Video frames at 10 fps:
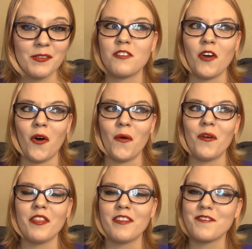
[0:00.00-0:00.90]

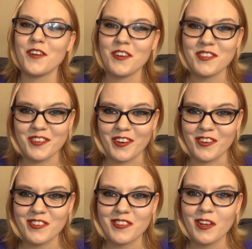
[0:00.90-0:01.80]
So the first
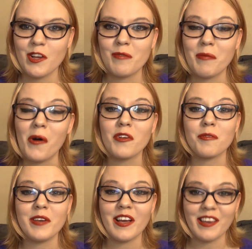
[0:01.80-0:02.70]
nurse pokes
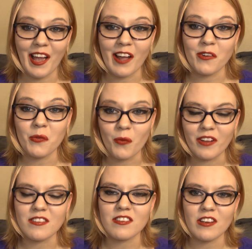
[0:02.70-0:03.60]
me again
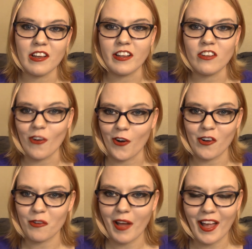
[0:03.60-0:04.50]
once in each
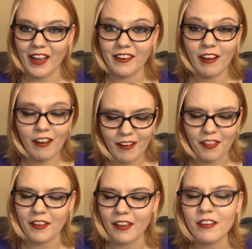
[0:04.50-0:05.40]
arm and got
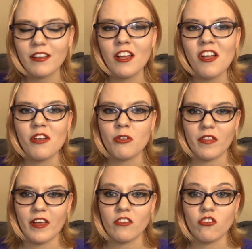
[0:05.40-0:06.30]
nothing. So
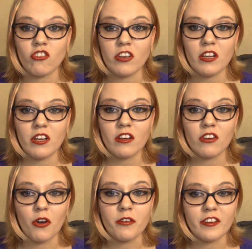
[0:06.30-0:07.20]
then she
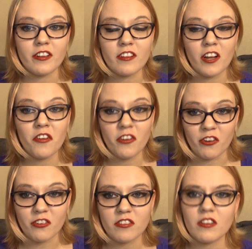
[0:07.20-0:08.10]
goes and gets another
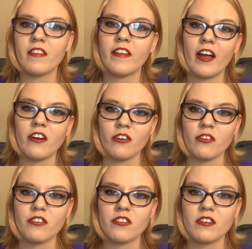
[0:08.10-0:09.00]
nurse and that
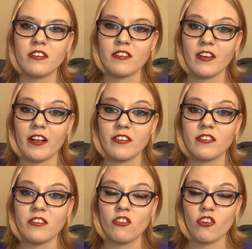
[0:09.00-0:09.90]
nurse decides
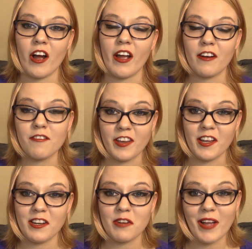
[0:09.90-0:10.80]
to try a
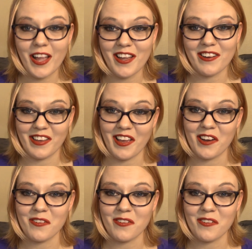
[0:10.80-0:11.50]
vein in my hand again.